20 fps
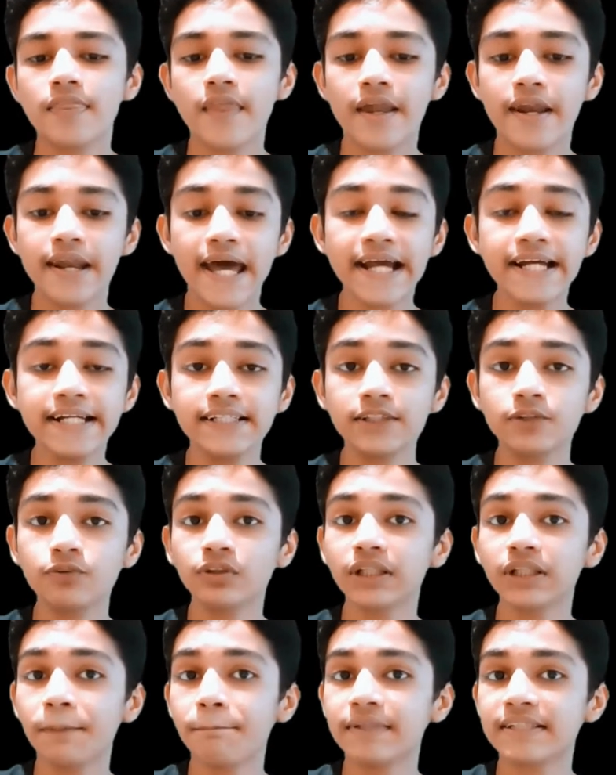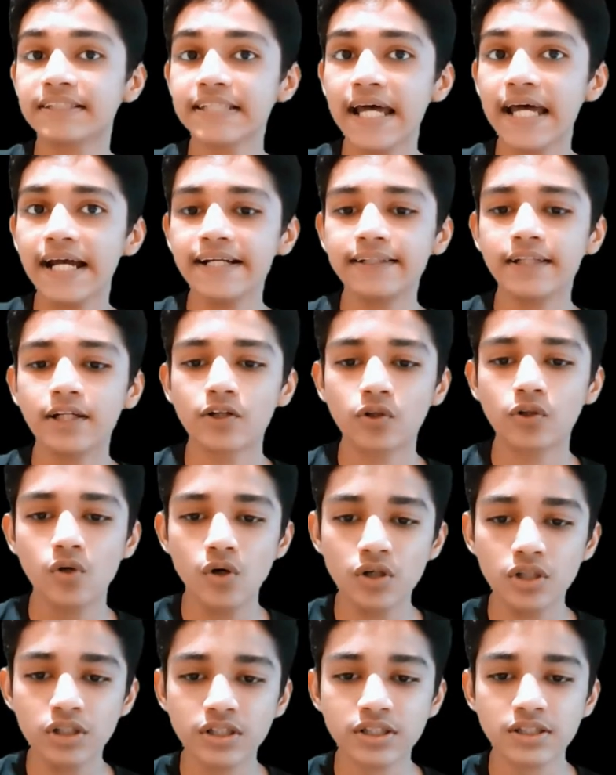The knights which are beside the
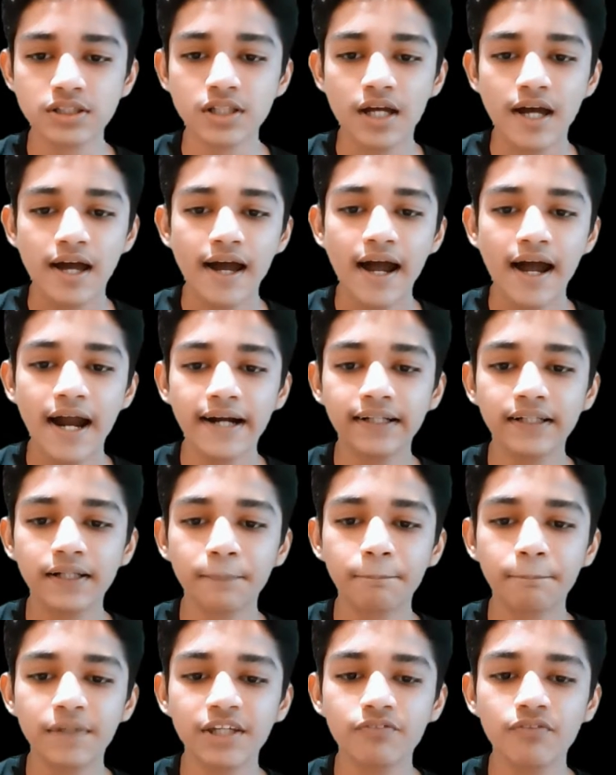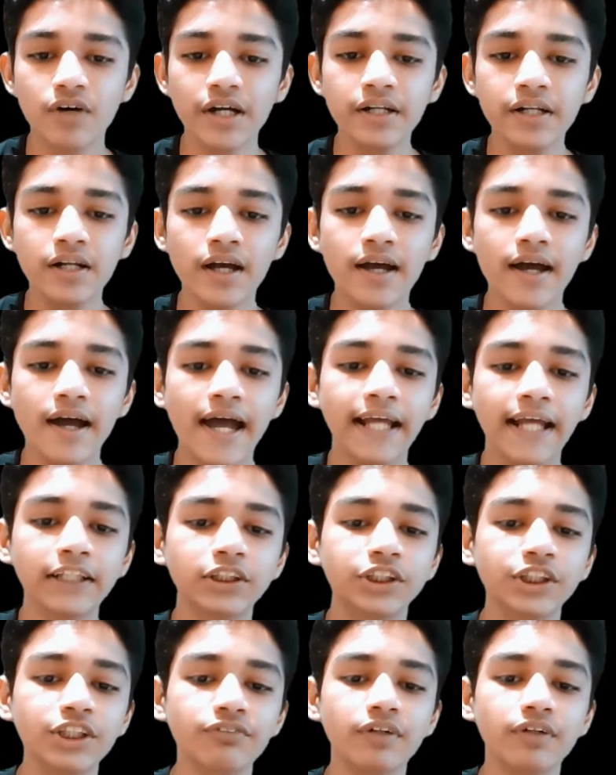rooks at the B1 and
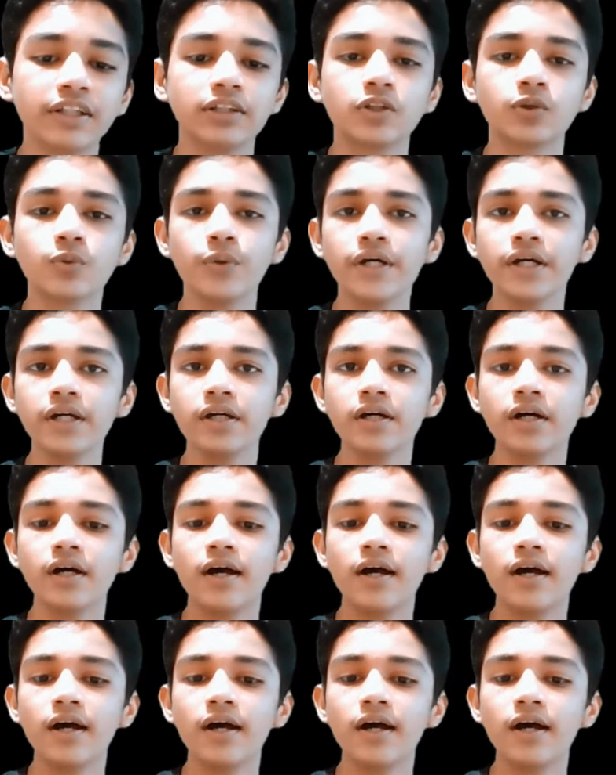G1 square,